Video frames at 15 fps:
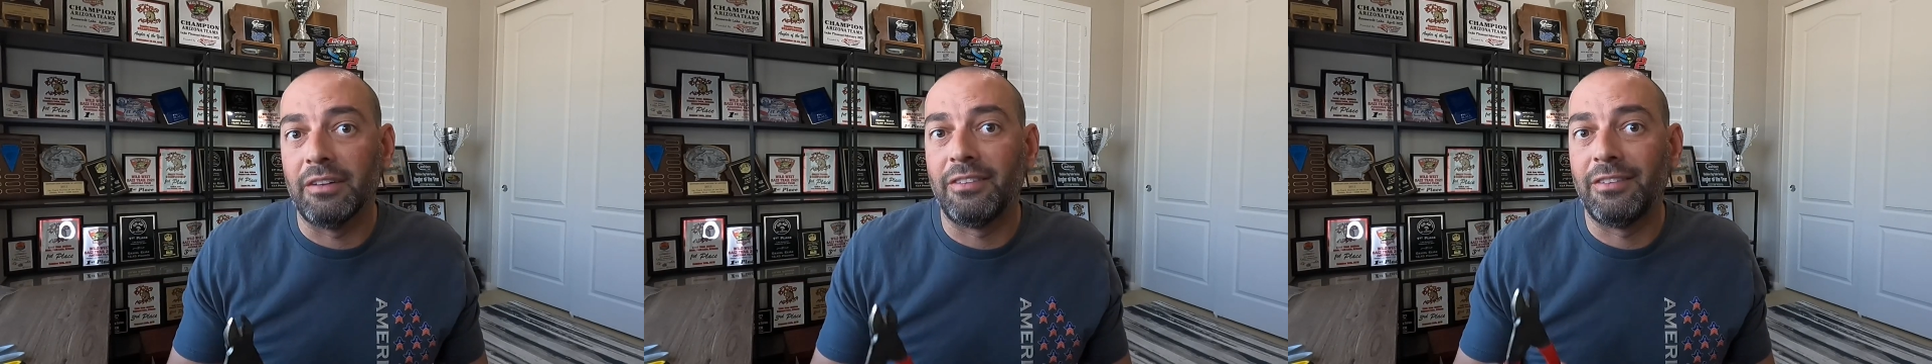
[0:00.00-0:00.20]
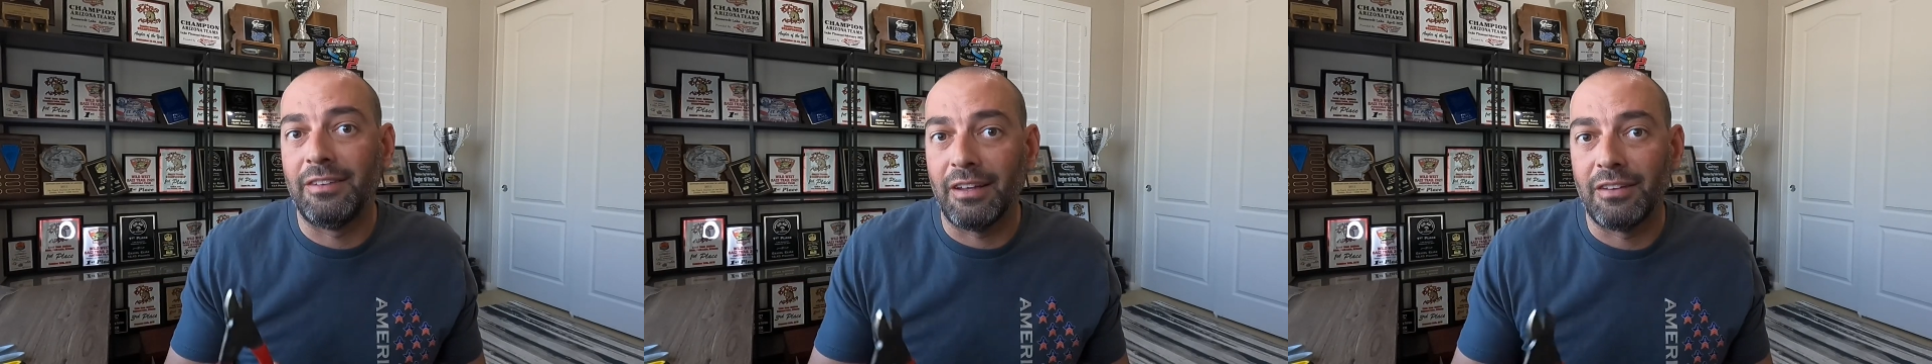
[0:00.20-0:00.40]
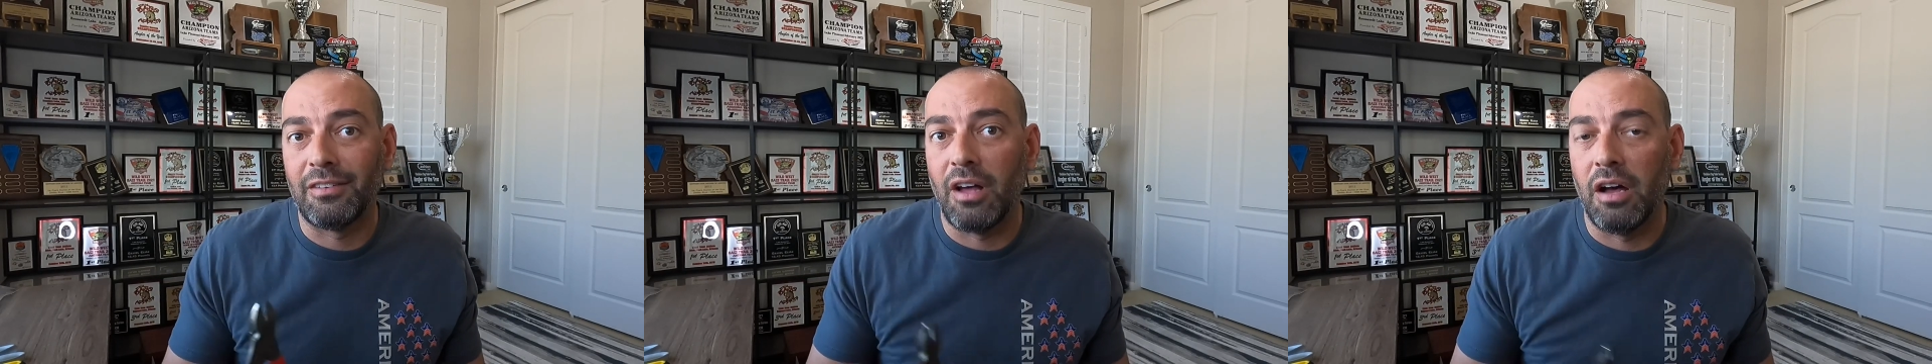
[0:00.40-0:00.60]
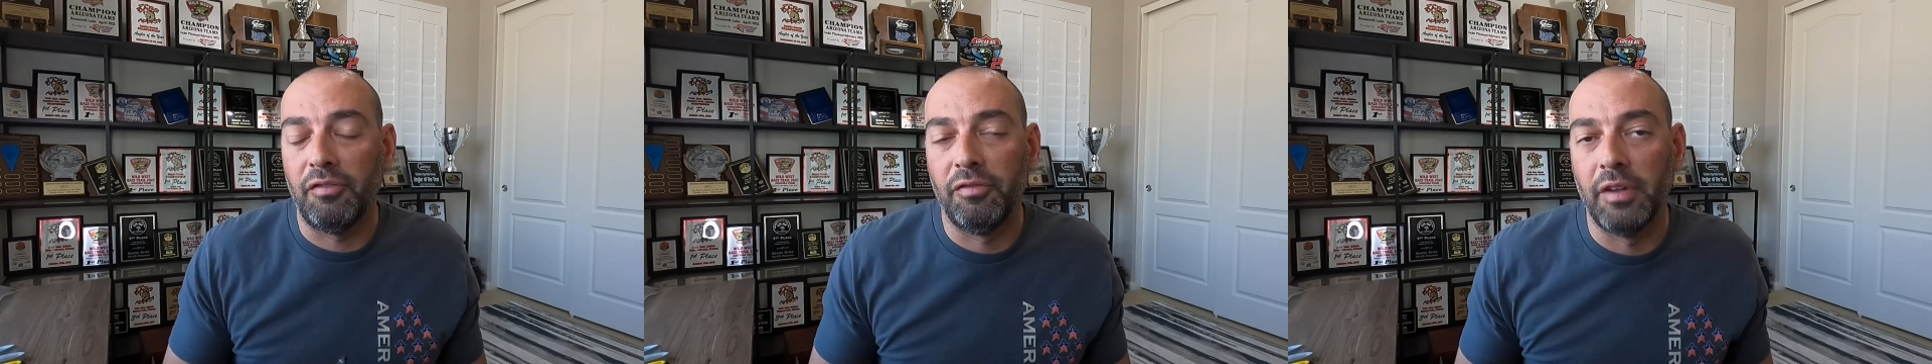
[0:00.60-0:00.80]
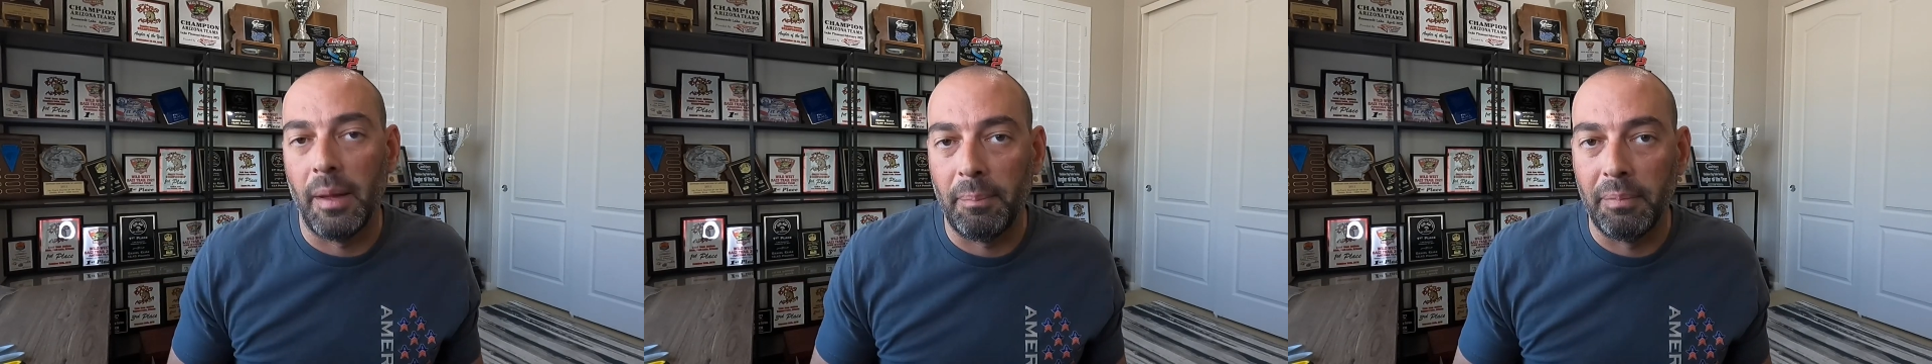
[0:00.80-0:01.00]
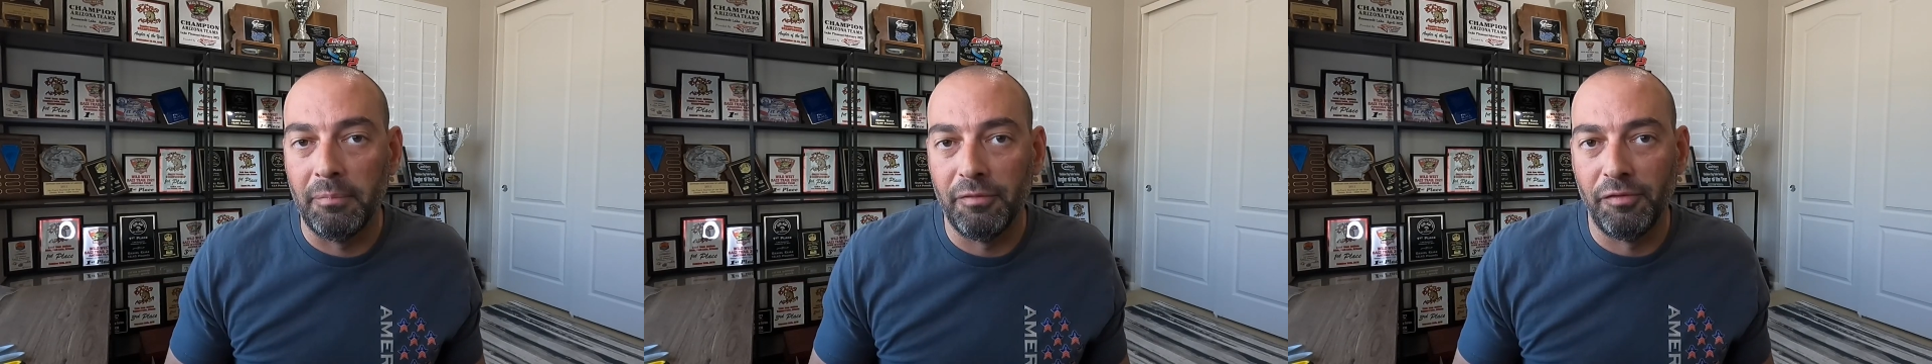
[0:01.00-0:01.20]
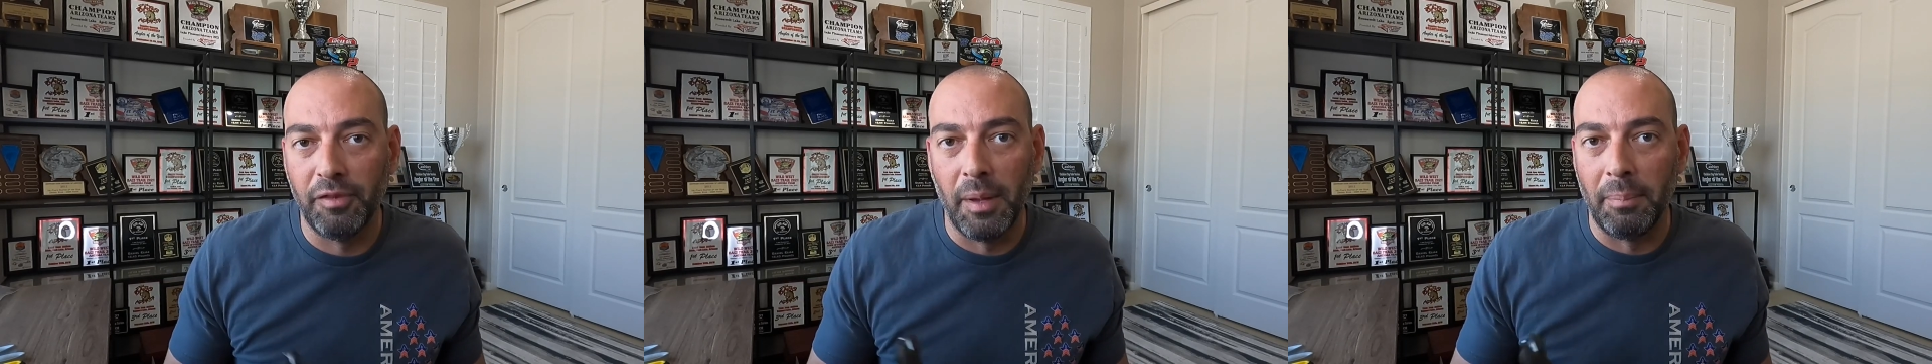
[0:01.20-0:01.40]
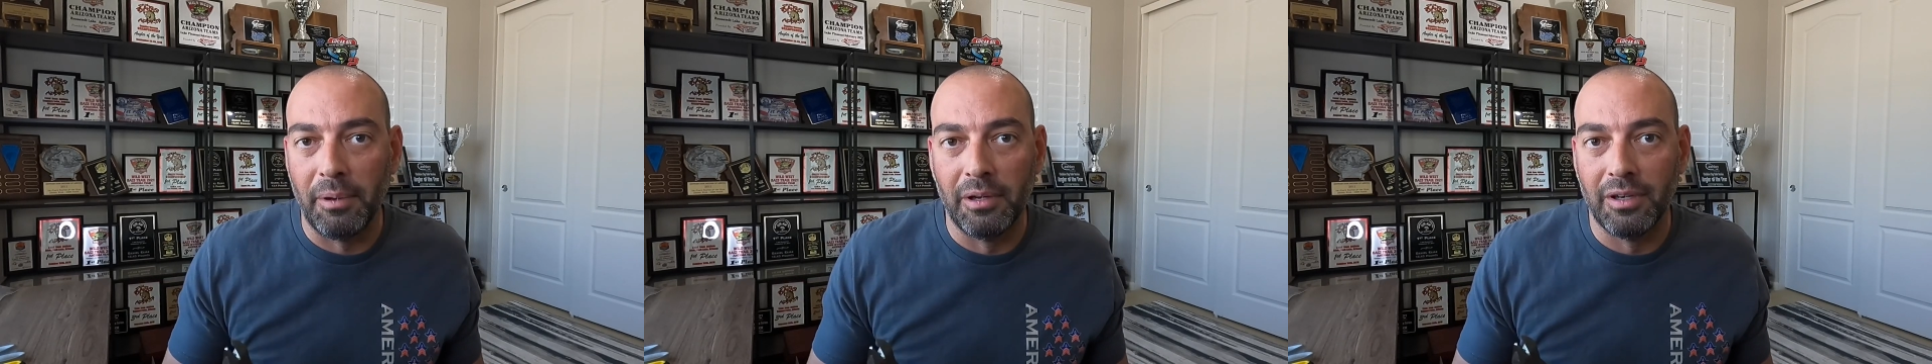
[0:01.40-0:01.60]
6/0
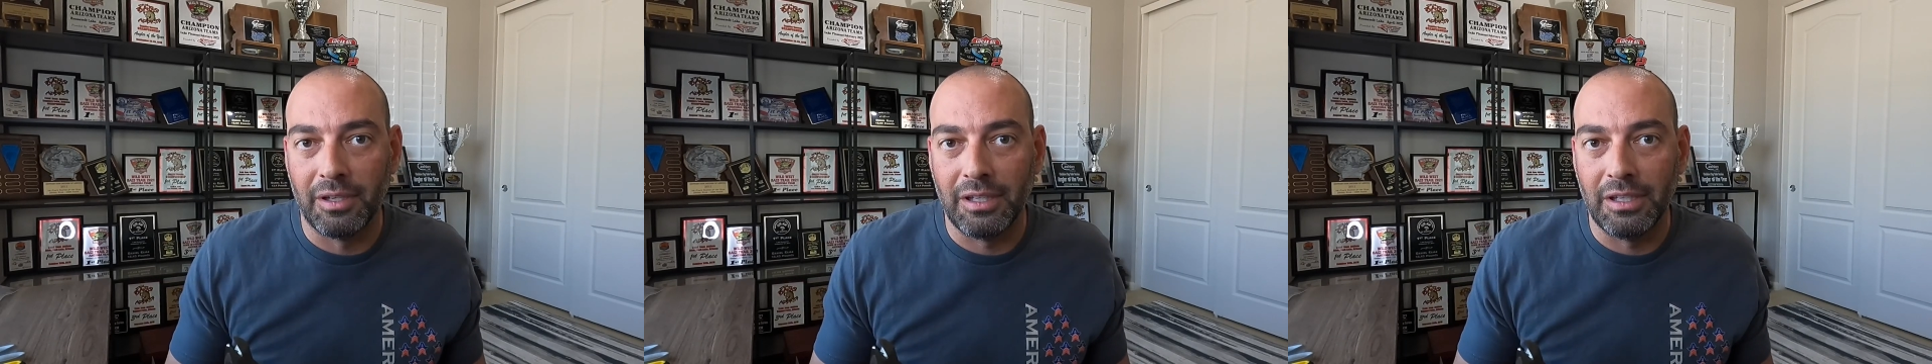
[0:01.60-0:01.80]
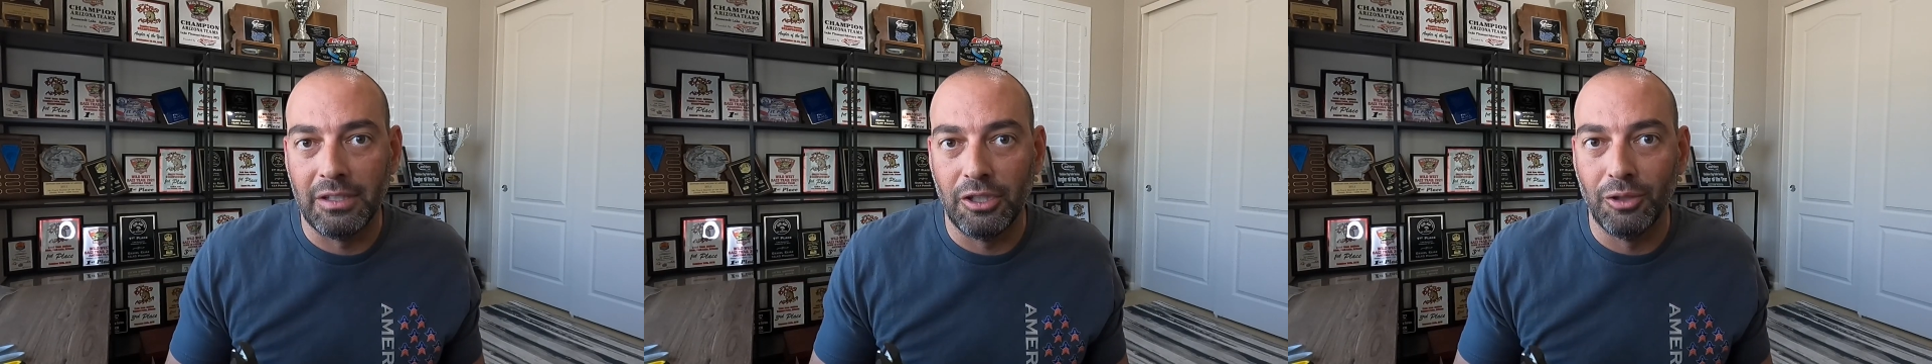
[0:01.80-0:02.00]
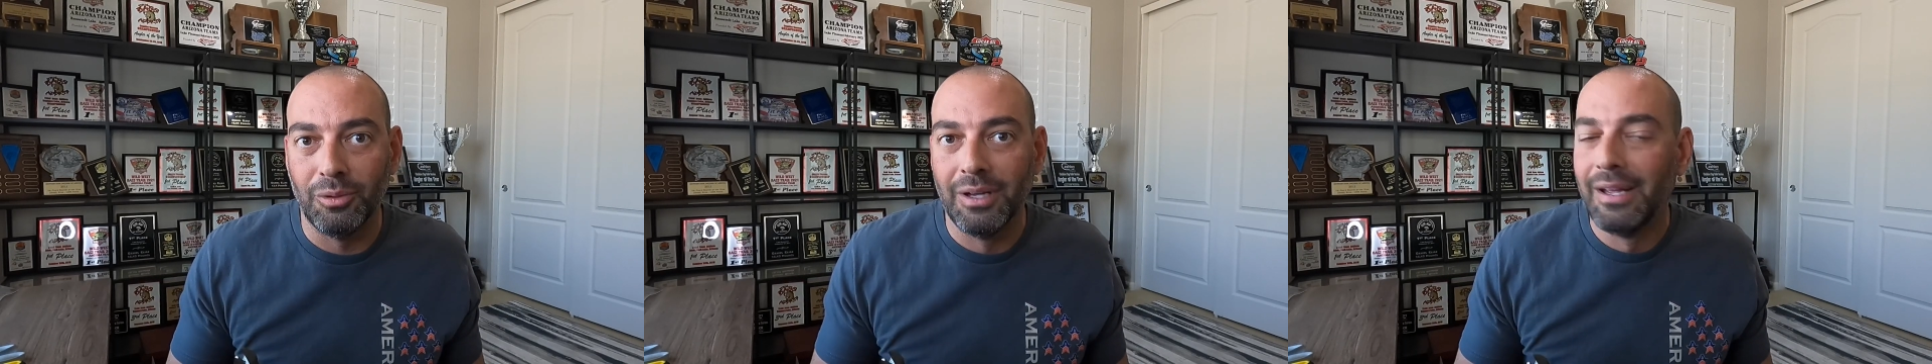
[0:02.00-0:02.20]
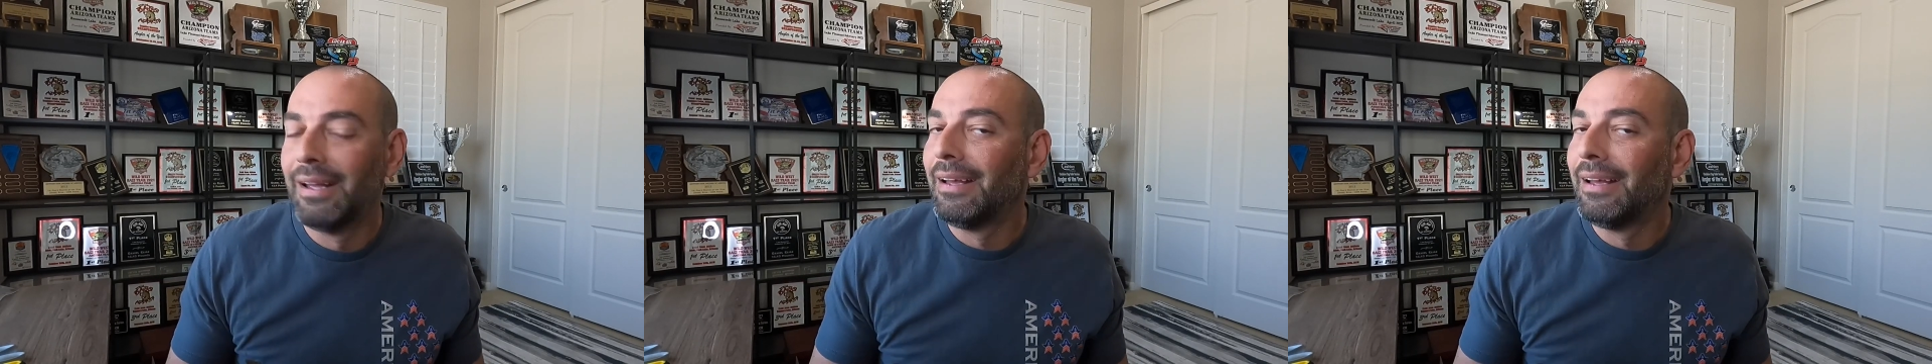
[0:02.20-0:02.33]
flipping hook in you?